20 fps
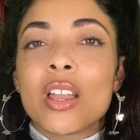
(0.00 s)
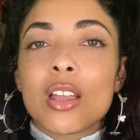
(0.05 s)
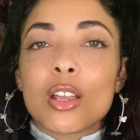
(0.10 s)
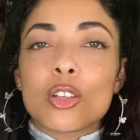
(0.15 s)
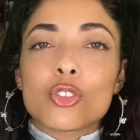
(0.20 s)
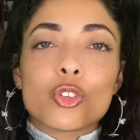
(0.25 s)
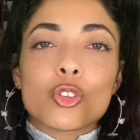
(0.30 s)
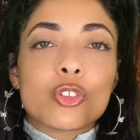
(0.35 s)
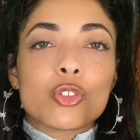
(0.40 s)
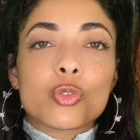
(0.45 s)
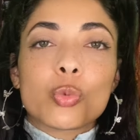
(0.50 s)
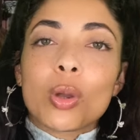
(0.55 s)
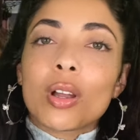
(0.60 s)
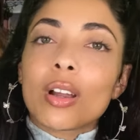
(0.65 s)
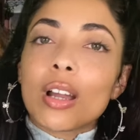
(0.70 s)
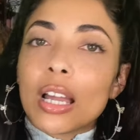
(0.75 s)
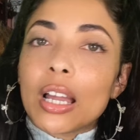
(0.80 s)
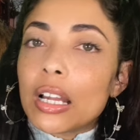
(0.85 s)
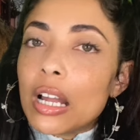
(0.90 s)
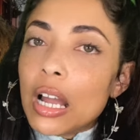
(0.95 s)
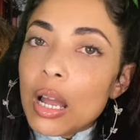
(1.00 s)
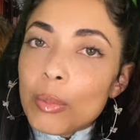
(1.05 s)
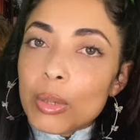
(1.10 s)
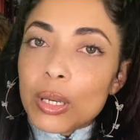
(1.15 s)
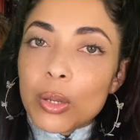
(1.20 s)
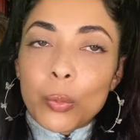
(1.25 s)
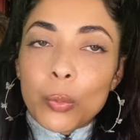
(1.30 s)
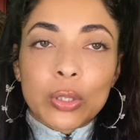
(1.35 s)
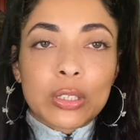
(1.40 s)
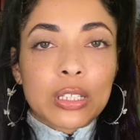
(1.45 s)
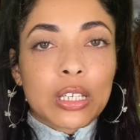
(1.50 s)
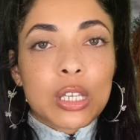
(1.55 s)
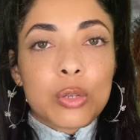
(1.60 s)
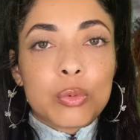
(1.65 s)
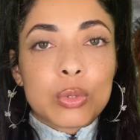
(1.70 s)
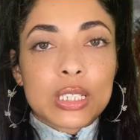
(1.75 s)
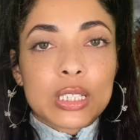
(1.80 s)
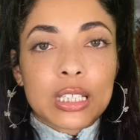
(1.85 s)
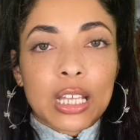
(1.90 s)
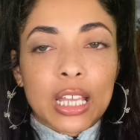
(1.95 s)
And so this one guy commented one day, he
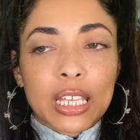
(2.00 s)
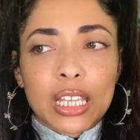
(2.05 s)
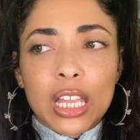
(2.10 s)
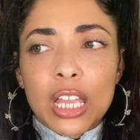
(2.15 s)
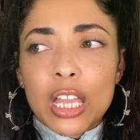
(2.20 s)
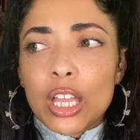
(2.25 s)
was like,